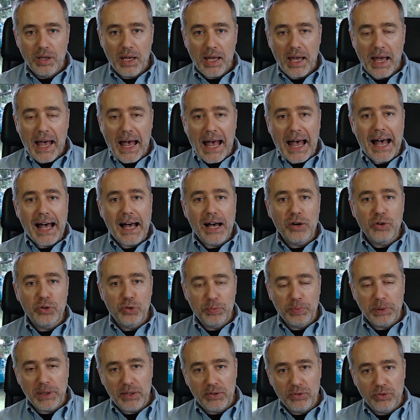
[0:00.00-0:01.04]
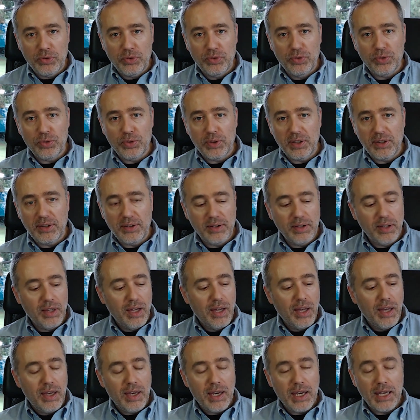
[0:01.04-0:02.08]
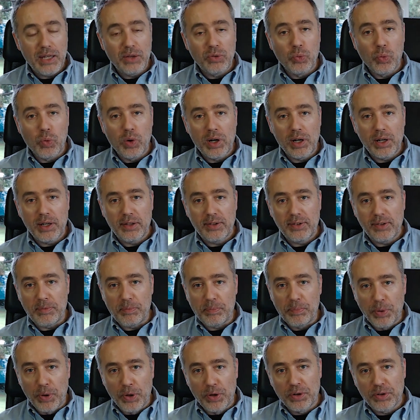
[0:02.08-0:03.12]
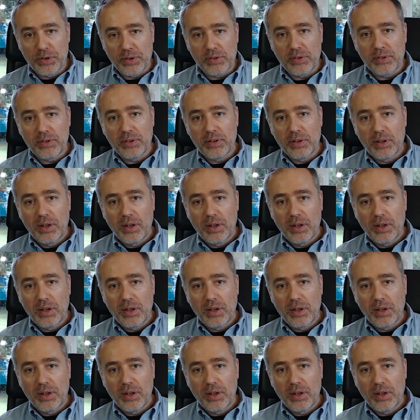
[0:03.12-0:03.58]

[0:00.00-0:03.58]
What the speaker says: how you plan to do it, and why it's important,